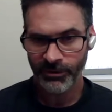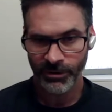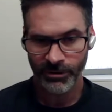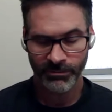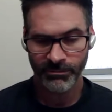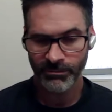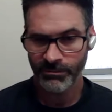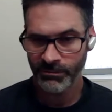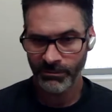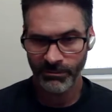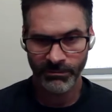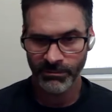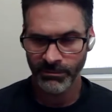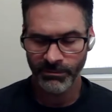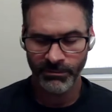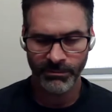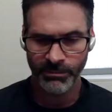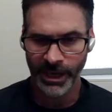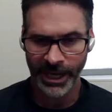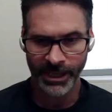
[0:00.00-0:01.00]
for
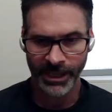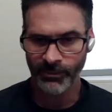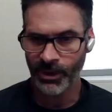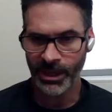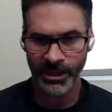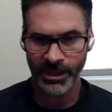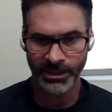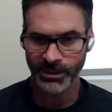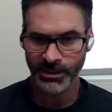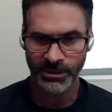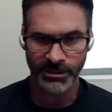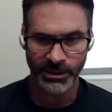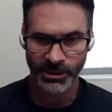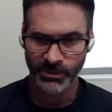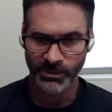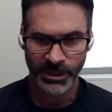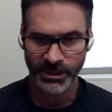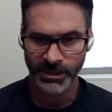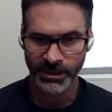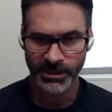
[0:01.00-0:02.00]
biological
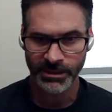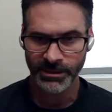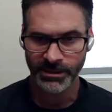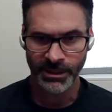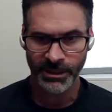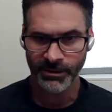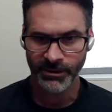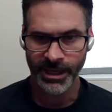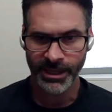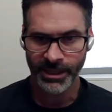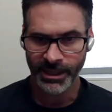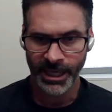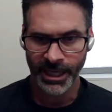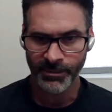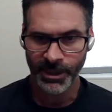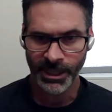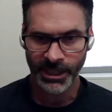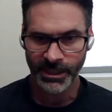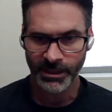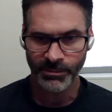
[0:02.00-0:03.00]
as well as you know
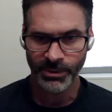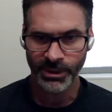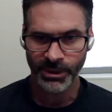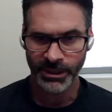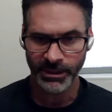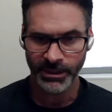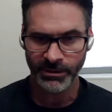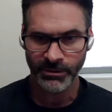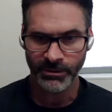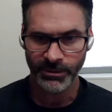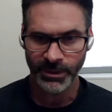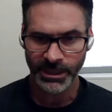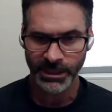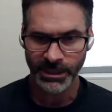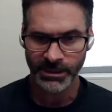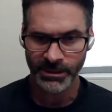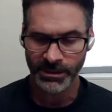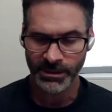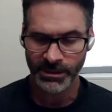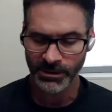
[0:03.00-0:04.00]
economic and political
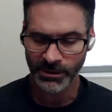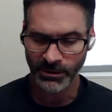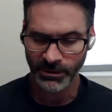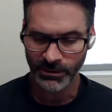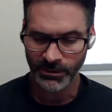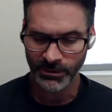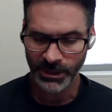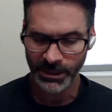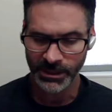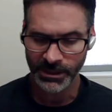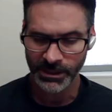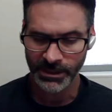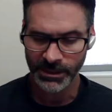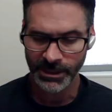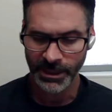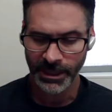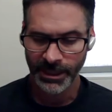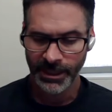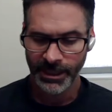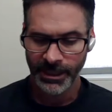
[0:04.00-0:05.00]
reasons and social
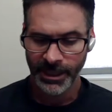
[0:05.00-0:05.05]
reasons,